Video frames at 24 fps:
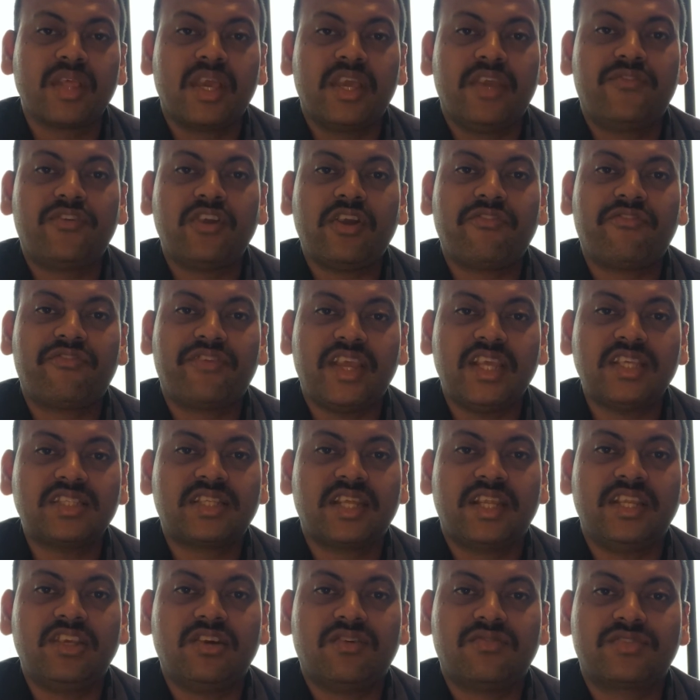If you have faced
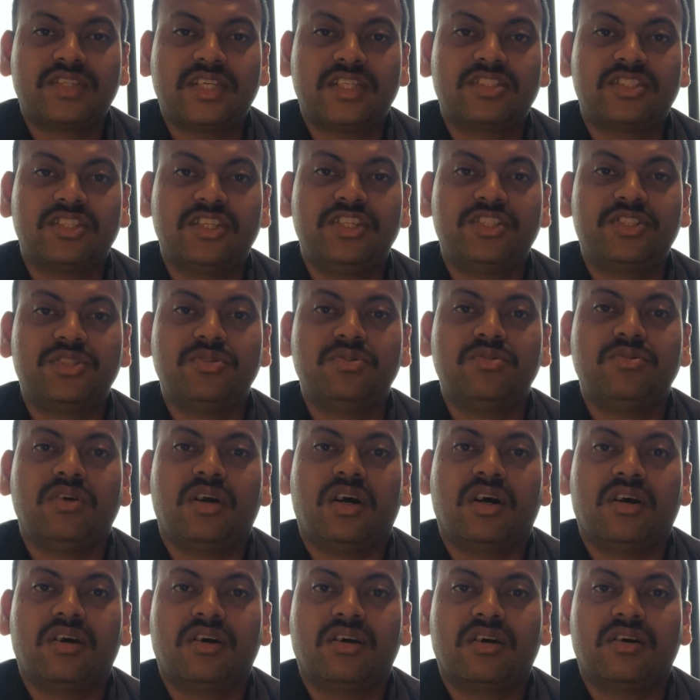any of such issue,
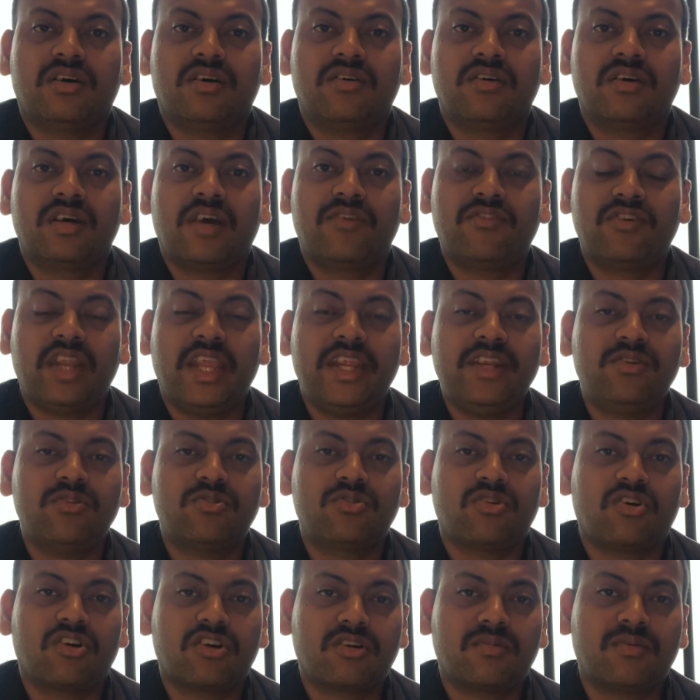I would like to
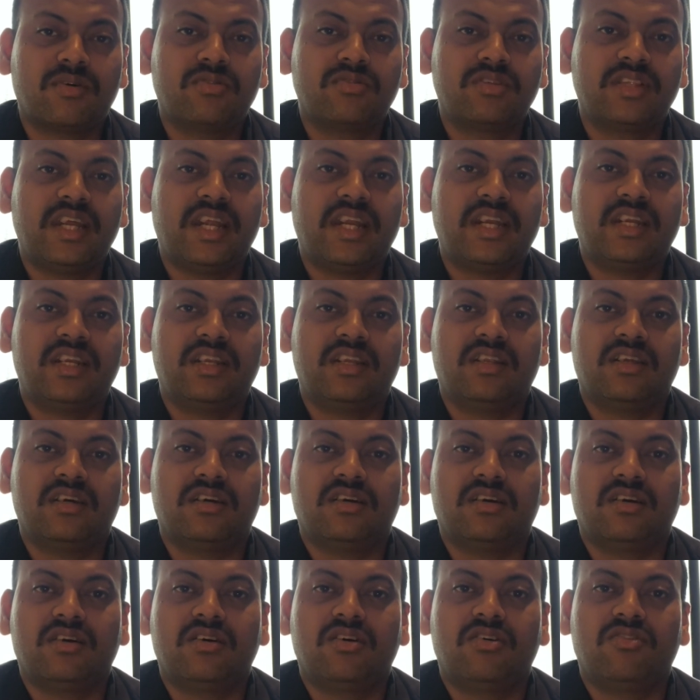talk about that
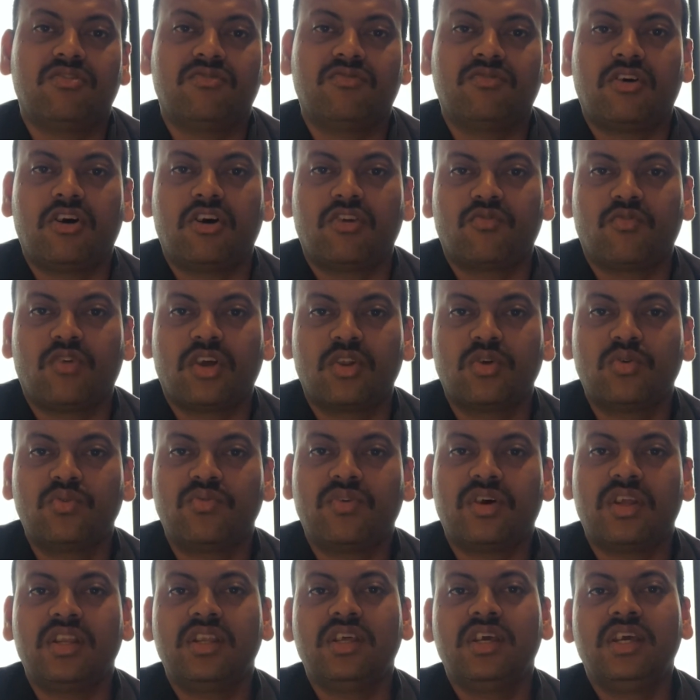on
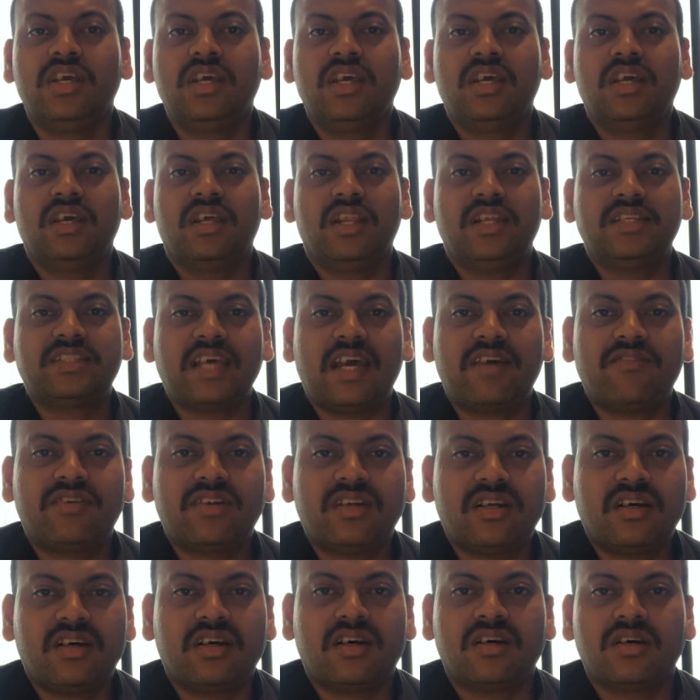one-on-one. Let's have
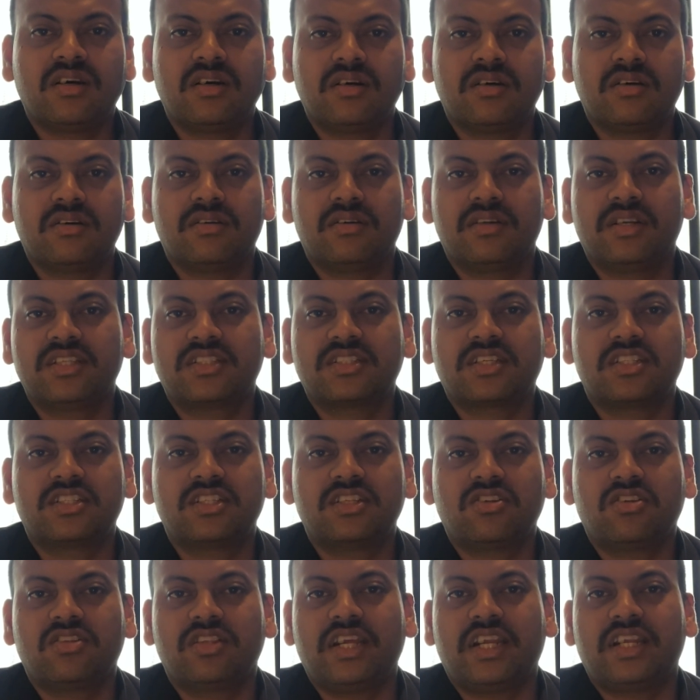a
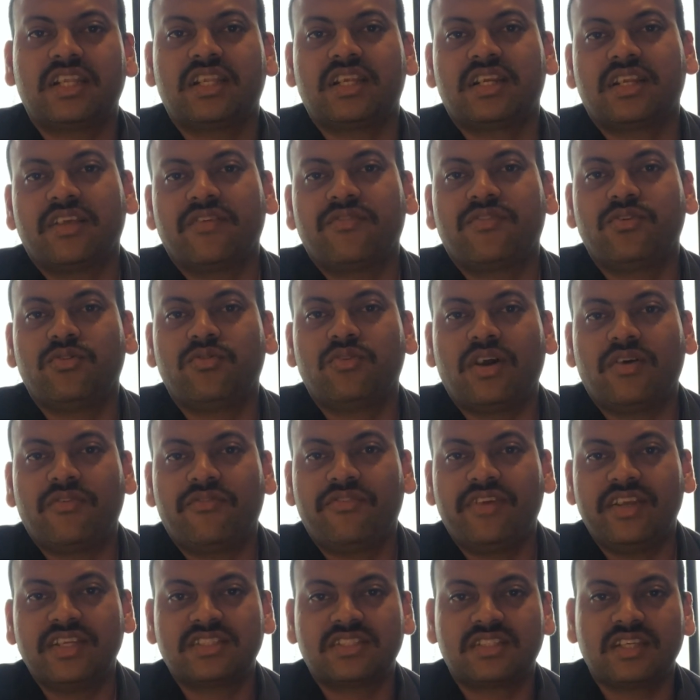discussion on that, that if you
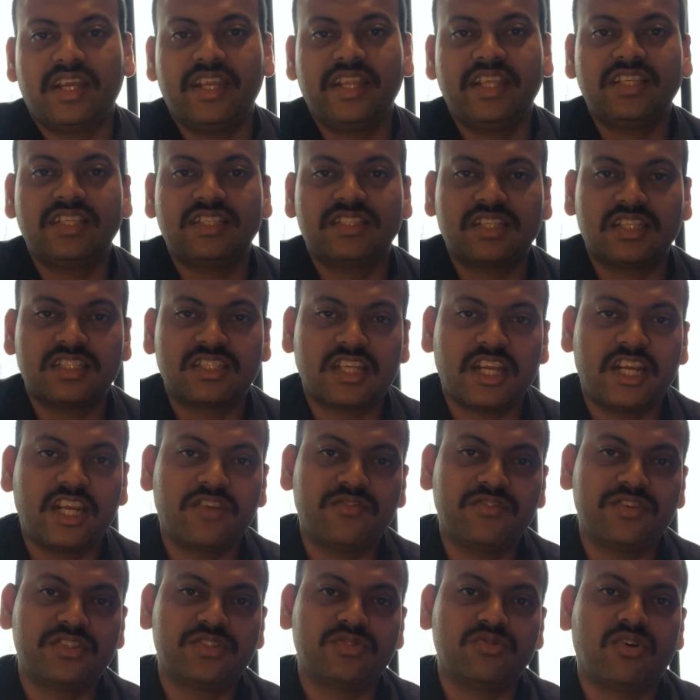faced any such kind
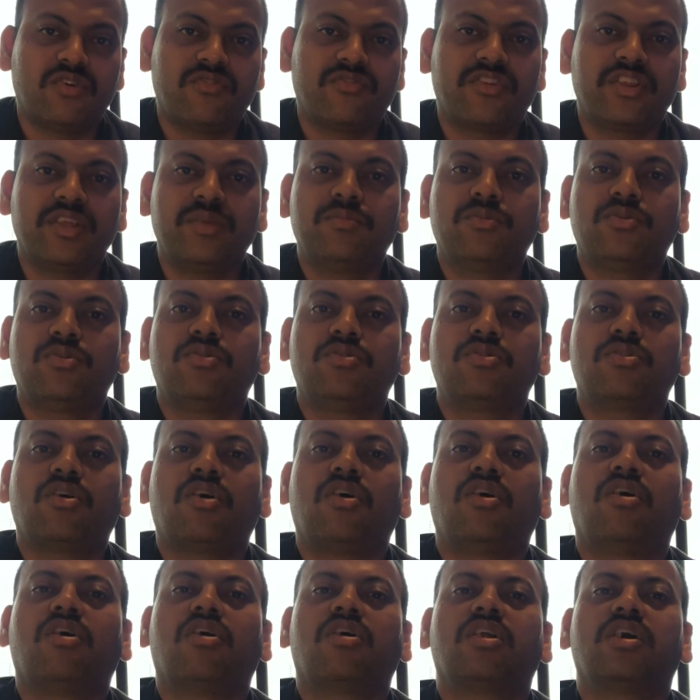of issue of reboot
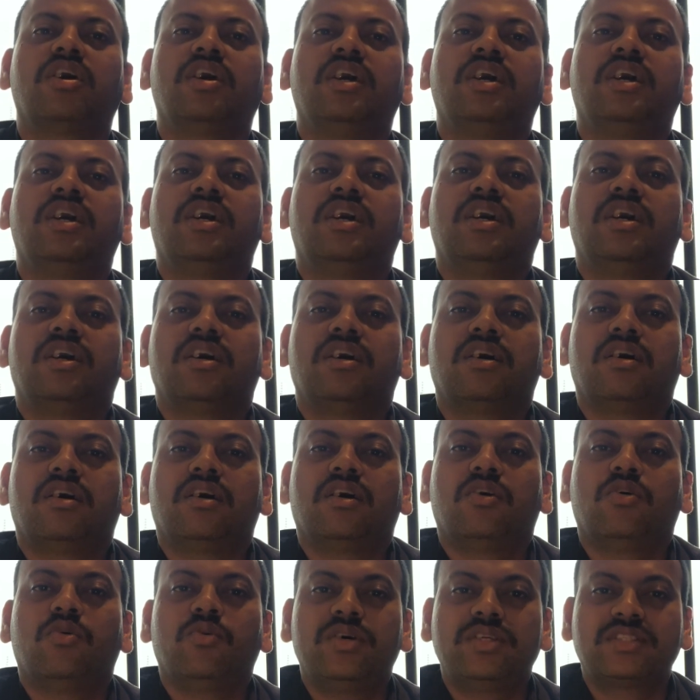or
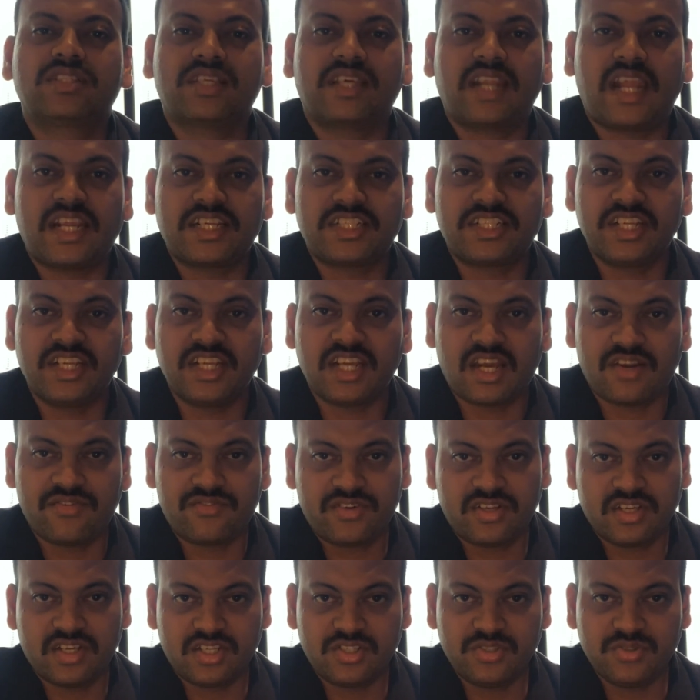OS crashing
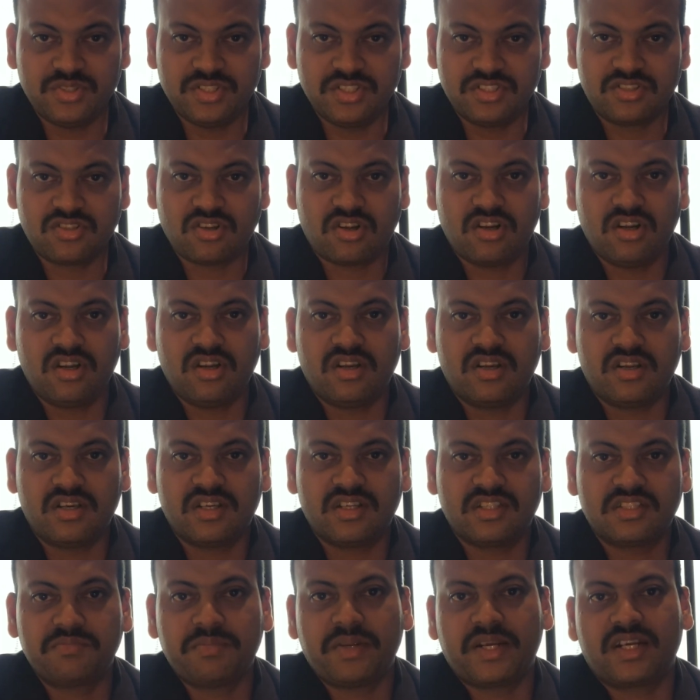after you
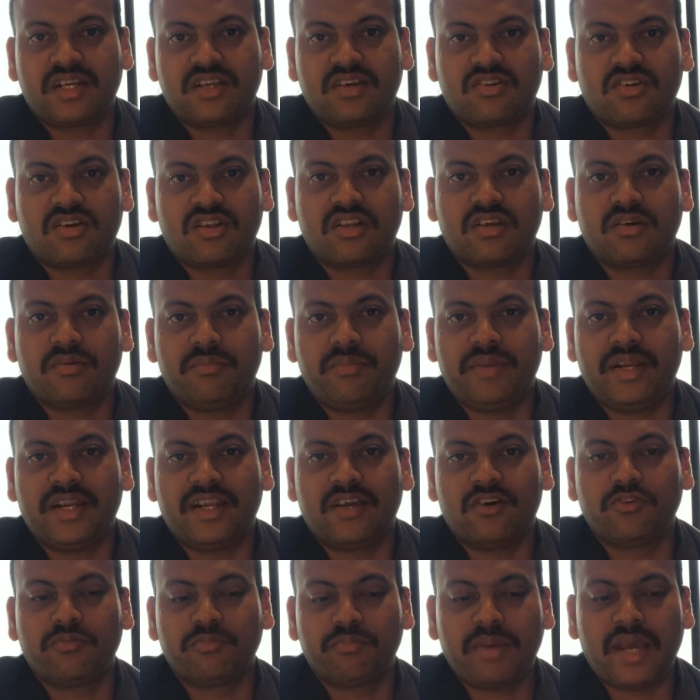installed Spectre or a
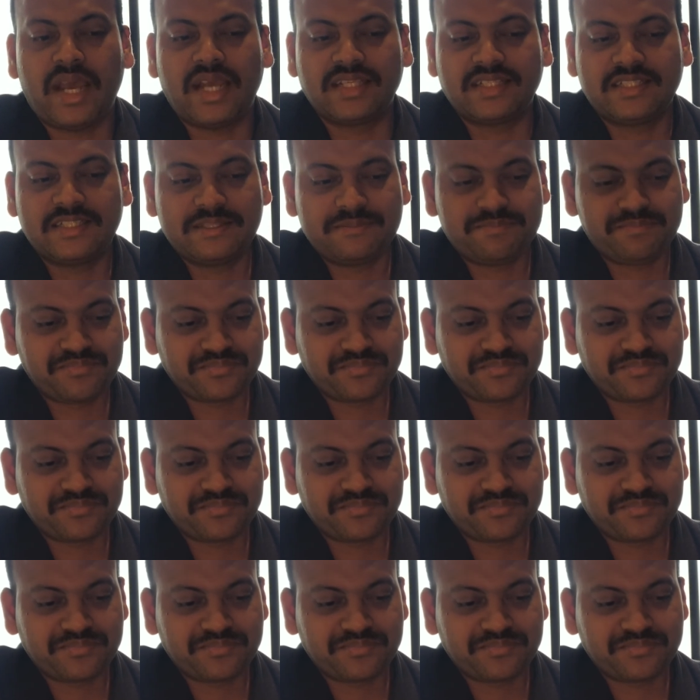Meltdown patch.